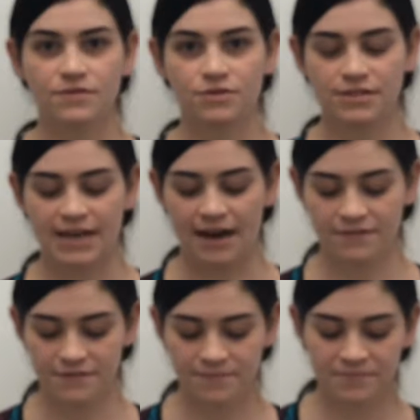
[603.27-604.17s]
of new staff,
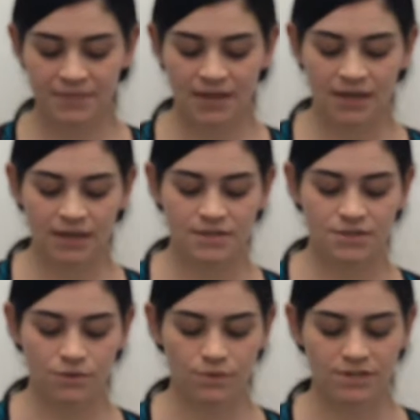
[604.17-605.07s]

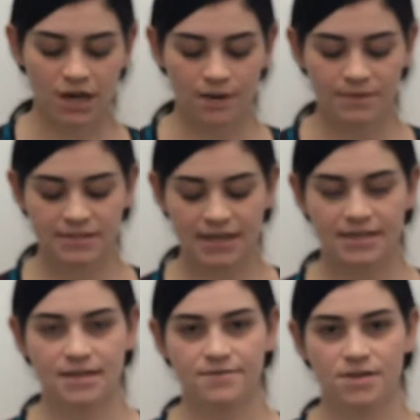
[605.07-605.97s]
consult with top
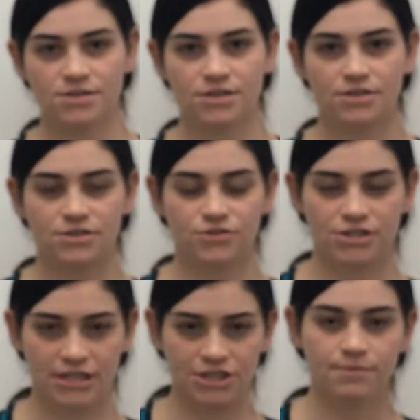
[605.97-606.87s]
executives on
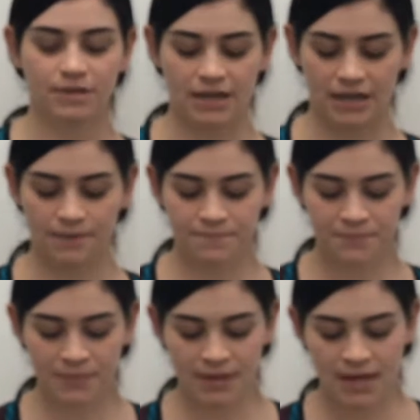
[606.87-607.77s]
strategic planning,
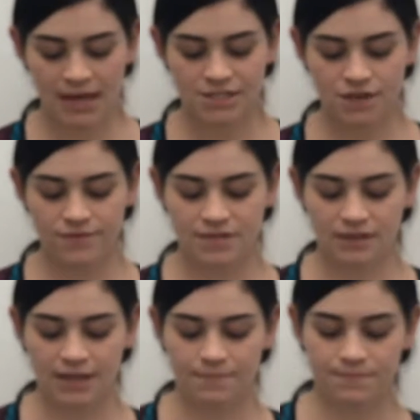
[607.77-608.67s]
serve as a
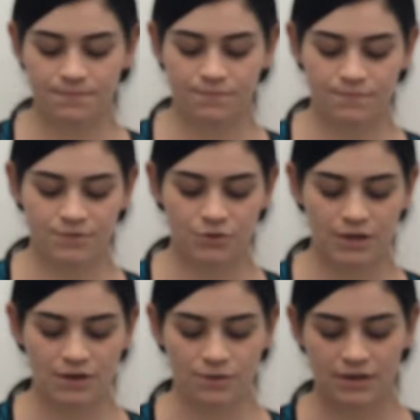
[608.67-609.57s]
link
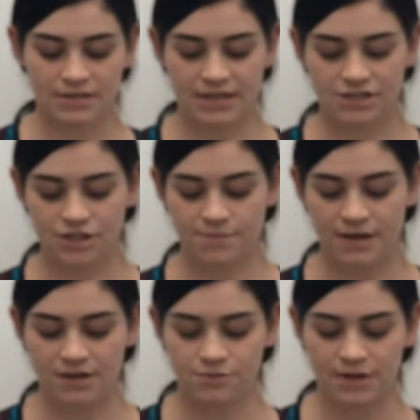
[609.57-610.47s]
between an organization's
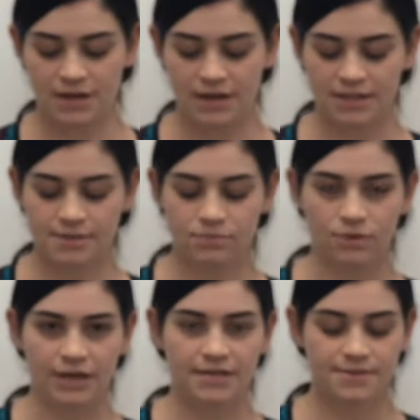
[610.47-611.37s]
management and its
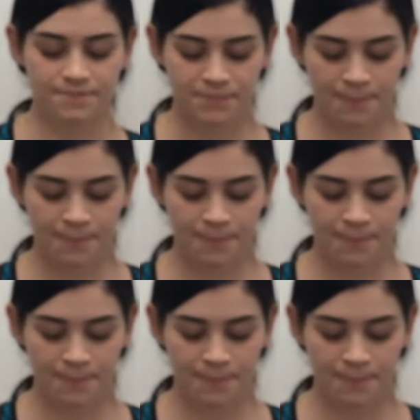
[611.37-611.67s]
employees.